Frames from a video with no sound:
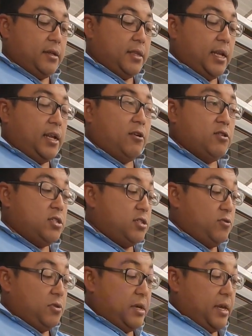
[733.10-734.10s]
that goes
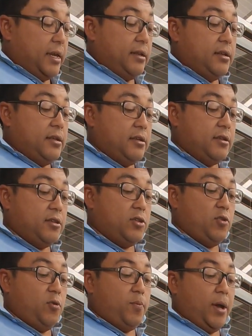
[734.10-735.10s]
to the head,
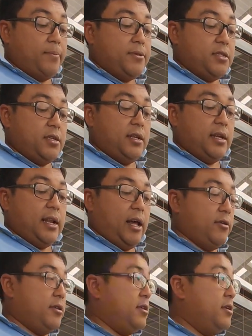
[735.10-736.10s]
2 pipes in and
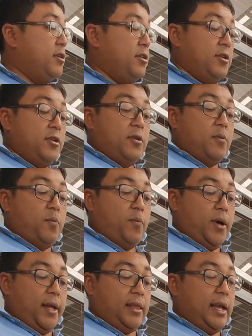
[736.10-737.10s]
out.
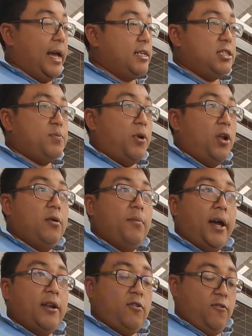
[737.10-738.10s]
But I just block
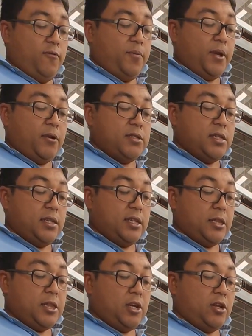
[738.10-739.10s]
mine off because then
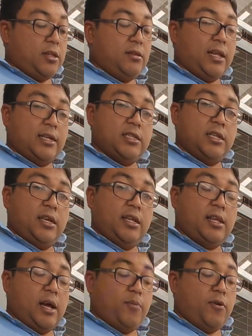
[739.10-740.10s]
the circle doesn't
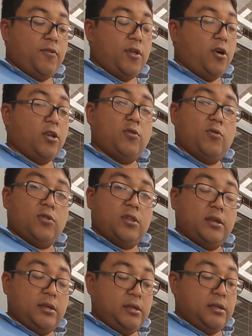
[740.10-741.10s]
heat up of the hot
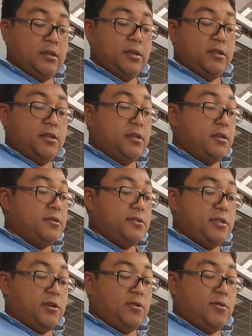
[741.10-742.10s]
water.
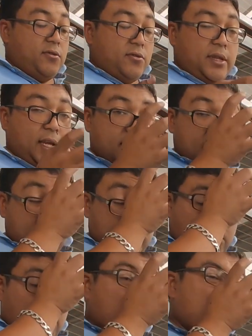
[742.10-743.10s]
So that's
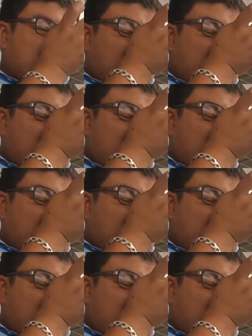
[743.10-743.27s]
just all